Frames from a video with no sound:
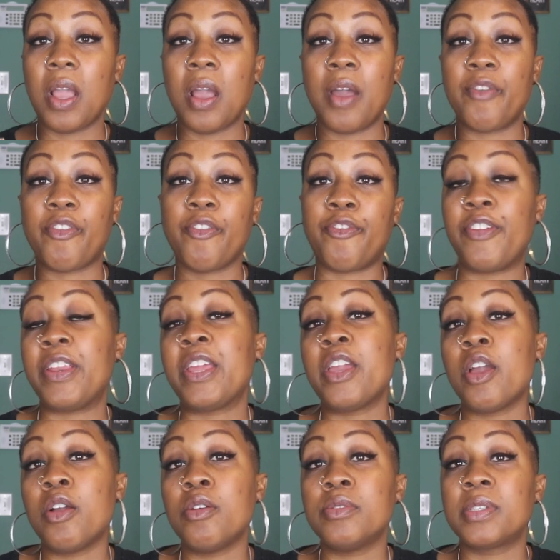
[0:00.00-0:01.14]
of
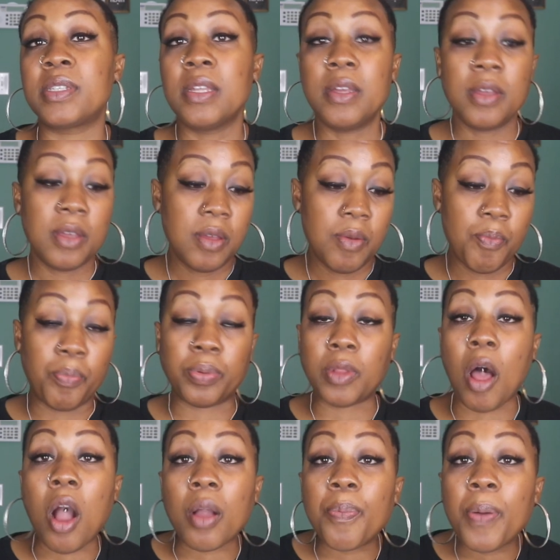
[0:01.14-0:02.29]
videos,
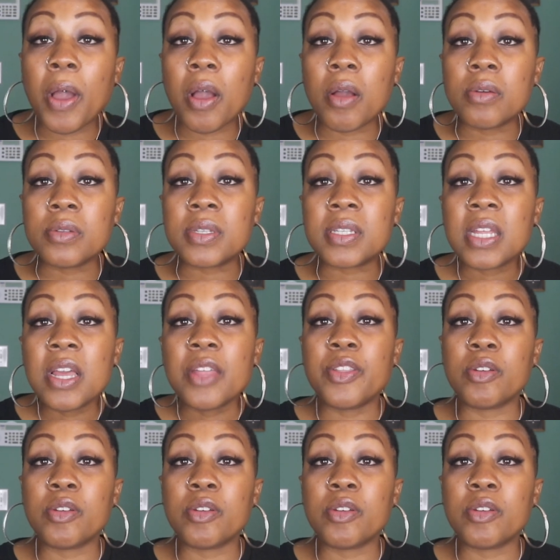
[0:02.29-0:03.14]
blog posts.